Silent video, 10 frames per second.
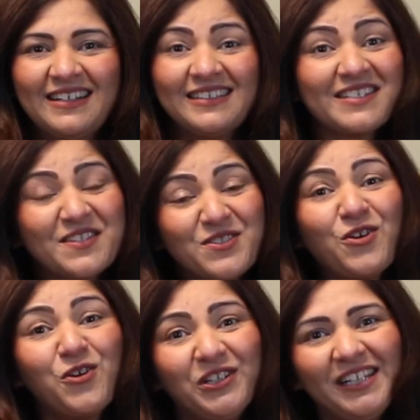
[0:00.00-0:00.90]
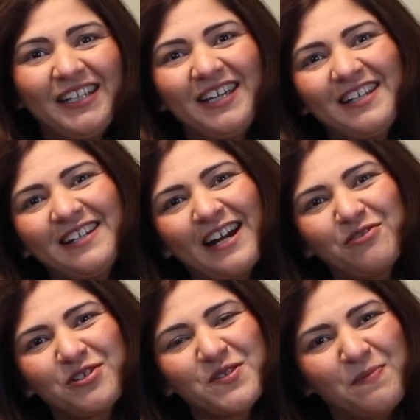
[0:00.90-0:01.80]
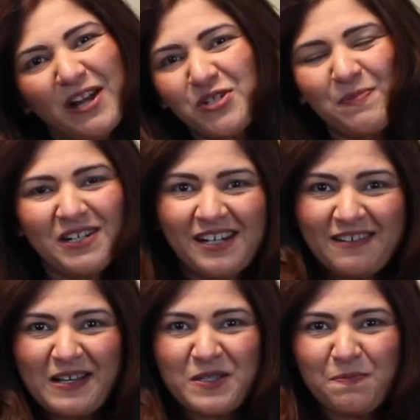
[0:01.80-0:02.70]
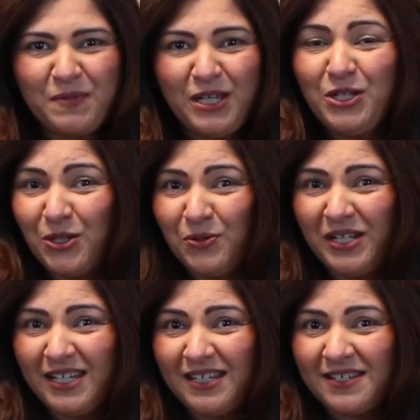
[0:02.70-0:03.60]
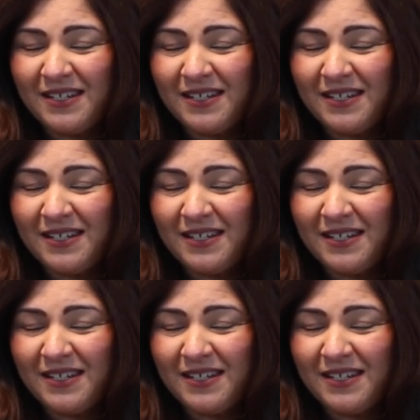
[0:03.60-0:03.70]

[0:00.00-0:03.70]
This is the only In-N-Out smash burger recipe you need.